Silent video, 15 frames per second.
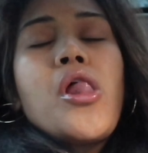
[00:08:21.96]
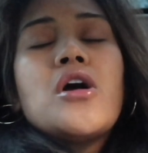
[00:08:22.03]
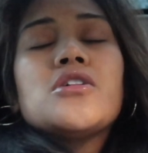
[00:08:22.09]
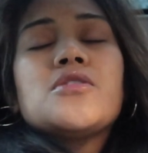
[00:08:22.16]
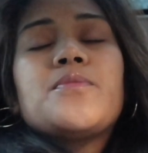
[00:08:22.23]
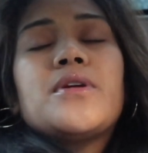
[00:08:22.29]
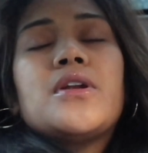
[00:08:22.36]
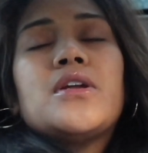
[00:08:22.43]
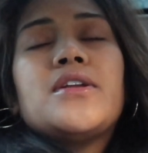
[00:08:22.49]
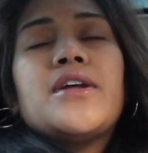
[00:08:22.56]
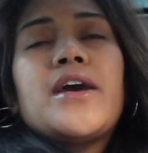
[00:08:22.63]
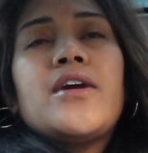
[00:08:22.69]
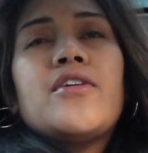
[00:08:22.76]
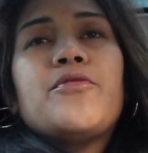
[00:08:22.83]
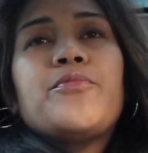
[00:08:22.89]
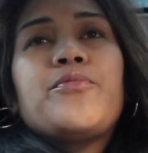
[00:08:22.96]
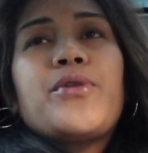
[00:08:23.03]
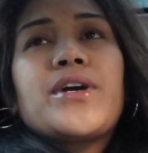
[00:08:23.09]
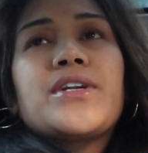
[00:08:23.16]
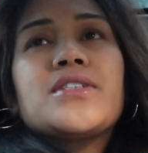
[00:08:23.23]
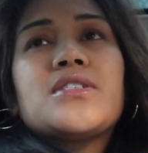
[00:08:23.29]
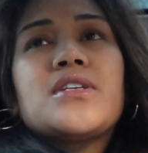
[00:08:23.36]
It's been a day of
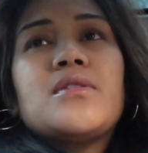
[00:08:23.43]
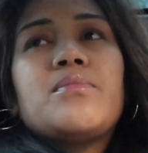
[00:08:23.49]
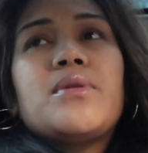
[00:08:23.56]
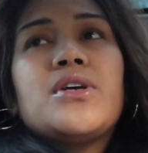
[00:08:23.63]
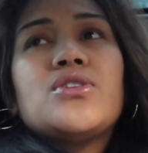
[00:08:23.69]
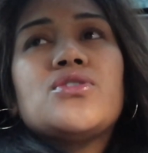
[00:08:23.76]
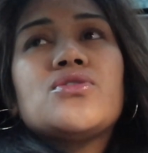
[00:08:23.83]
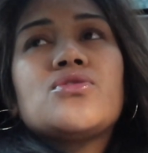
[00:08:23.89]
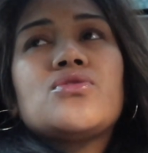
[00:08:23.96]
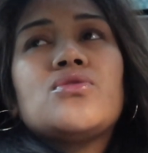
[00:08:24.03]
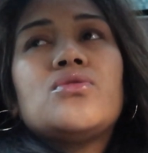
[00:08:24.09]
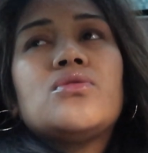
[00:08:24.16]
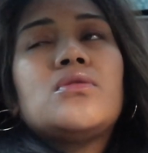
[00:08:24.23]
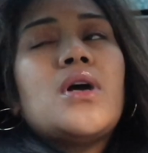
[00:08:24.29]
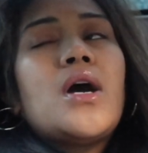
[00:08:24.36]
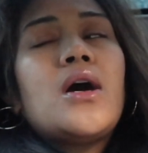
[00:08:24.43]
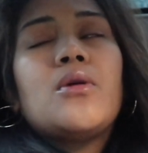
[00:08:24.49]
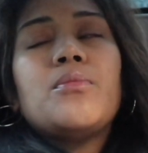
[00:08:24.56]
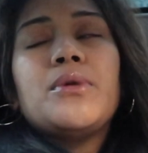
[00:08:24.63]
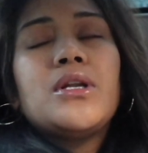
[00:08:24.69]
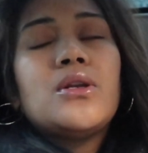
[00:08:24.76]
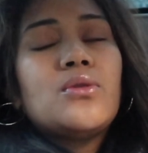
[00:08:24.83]
practicing patience, Lord.
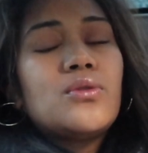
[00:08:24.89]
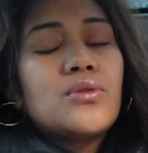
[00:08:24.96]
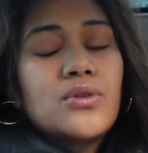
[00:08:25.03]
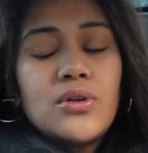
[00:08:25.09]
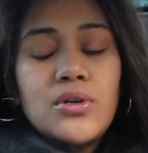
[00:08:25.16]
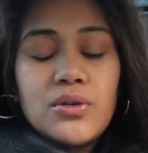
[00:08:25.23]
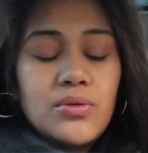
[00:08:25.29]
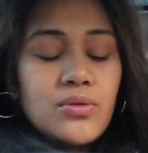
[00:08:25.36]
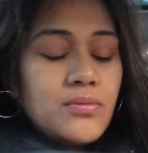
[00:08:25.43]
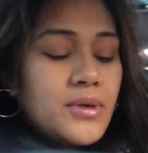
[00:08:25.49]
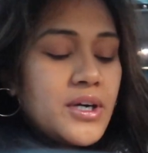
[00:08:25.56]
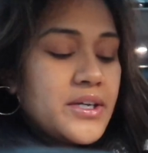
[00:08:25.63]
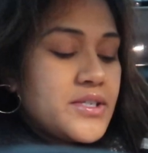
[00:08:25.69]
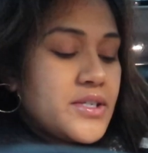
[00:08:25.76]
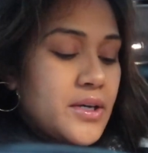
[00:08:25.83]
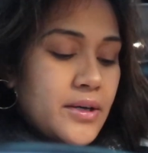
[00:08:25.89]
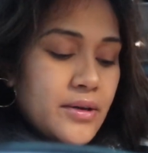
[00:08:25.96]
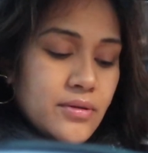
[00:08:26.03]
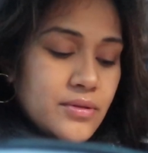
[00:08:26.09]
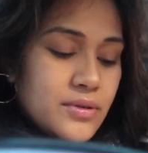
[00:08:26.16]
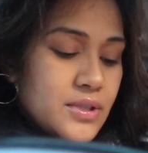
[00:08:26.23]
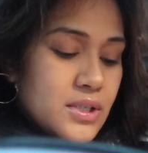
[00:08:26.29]
Help me, Lord God Almighty.
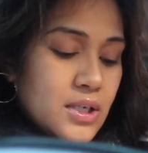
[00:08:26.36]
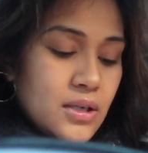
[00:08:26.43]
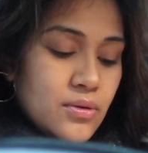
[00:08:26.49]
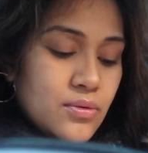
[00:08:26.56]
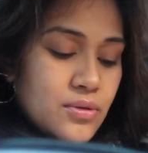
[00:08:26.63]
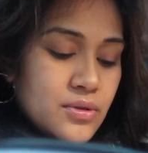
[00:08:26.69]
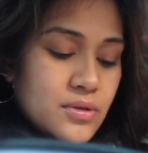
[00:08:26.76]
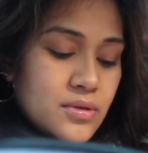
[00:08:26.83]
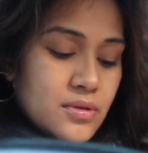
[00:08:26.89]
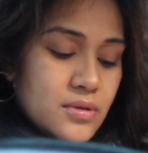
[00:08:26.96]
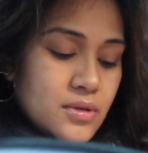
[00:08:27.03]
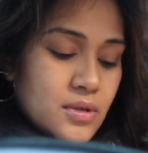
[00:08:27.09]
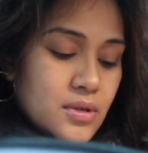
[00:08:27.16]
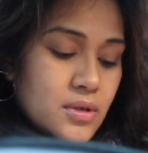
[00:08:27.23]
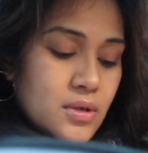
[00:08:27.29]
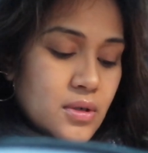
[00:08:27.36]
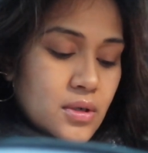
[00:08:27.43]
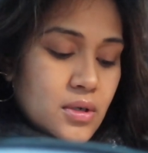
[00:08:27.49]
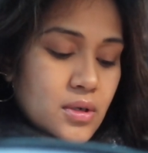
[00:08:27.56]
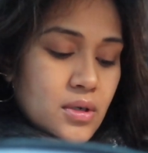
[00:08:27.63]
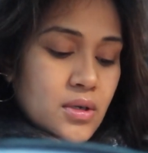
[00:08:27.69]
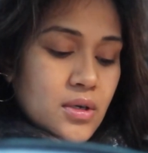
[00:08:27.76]
Honestly, Lord.
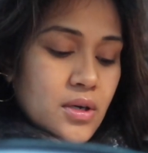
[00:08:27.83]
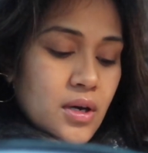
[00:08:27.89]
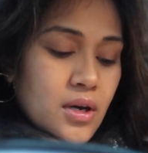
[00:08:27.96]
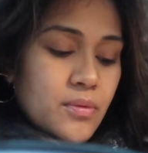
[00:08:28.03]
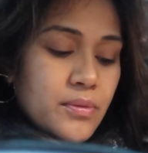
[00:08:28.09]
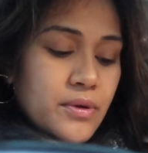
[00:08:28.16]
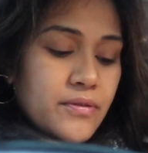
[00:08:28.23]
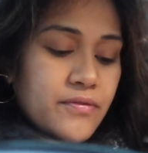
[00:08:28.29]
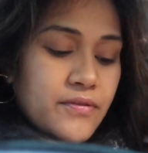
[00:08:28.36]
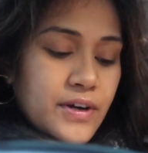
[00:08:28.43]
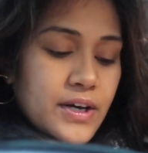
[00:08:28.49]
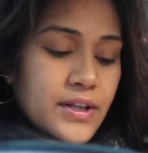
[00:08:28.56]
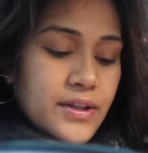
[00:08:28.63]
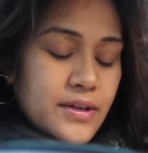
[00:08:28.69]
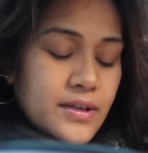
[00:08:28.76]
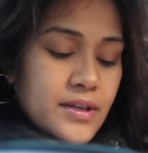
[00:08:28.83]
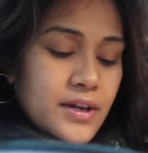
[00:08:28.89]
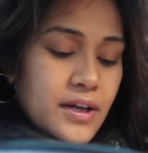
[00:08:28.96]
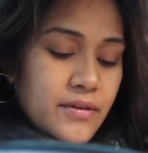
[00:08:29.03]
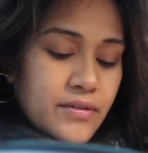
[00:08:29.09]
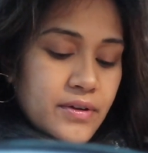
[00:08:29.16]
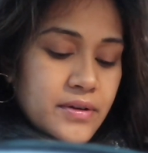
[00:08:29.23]
Help me, Father
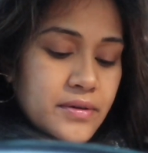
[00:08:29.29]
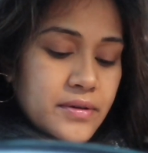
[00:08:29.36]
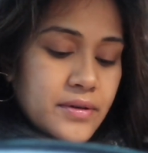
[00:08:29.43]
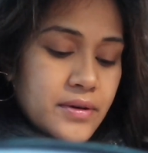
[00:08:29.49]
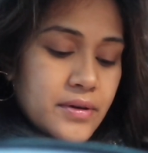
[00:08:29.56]
in heaven.